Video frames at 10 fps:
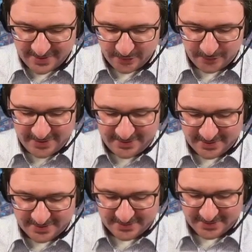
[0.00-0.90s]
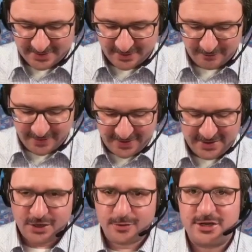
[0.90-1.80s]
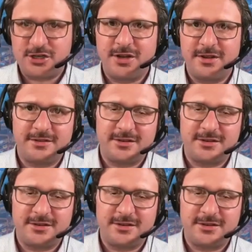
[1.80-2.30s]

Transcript: the right-hand side of any equation in that